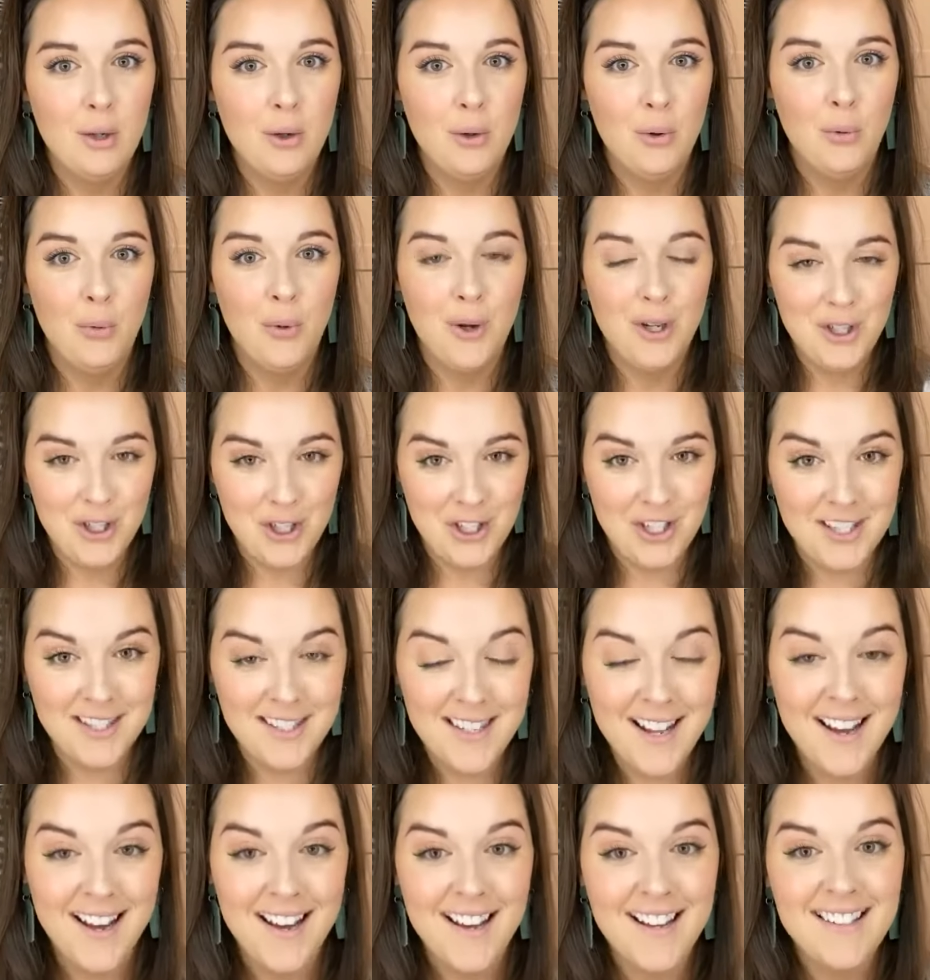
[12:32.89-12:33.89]
which is
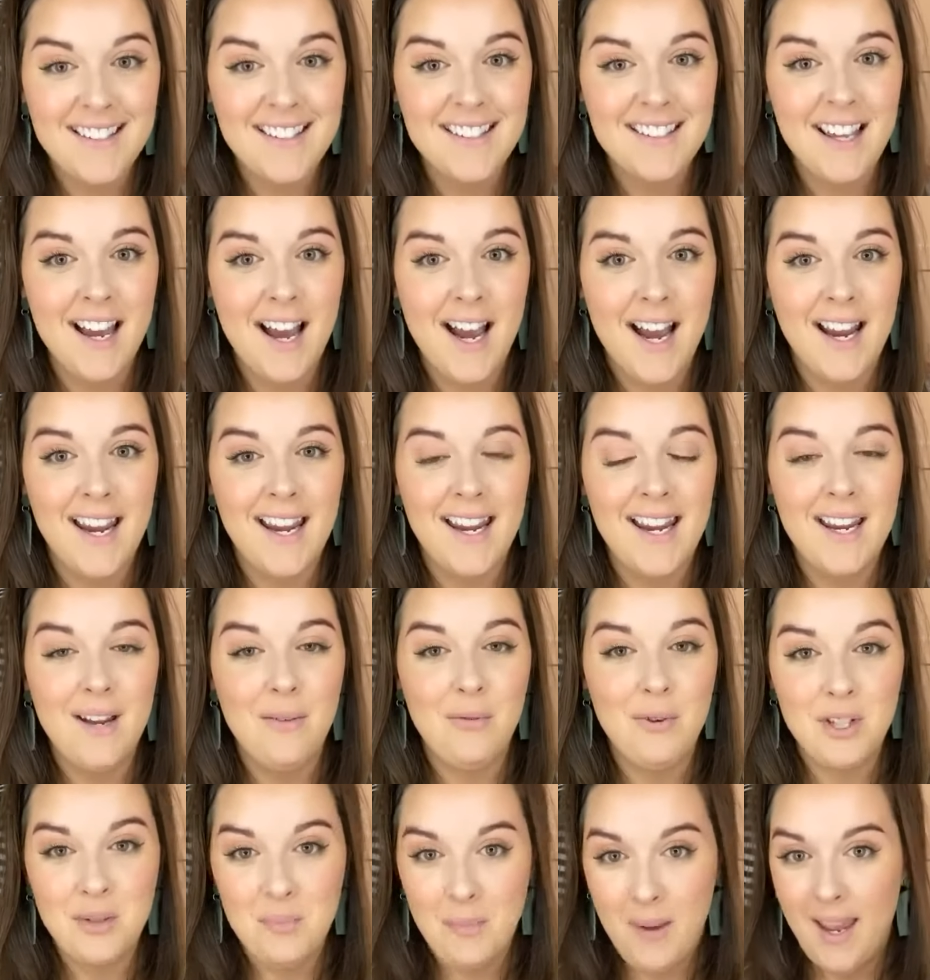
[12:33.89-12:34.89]
nuts. I
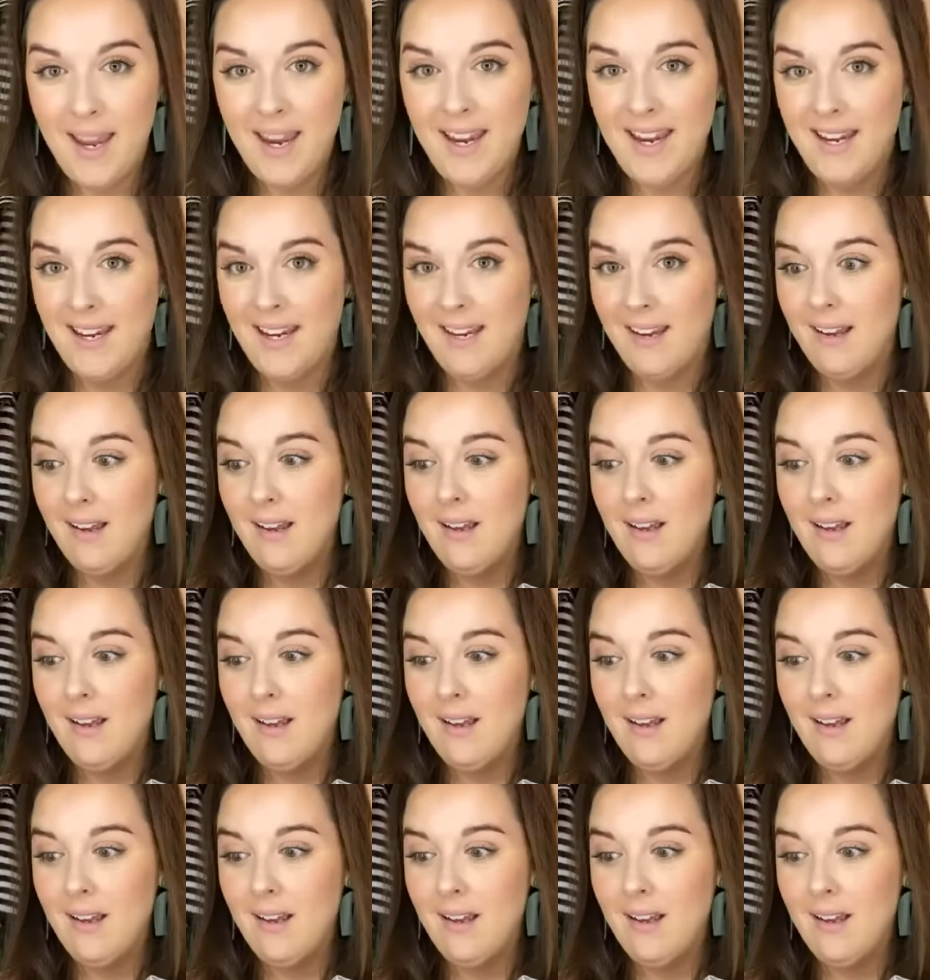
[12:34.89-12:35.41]
was paying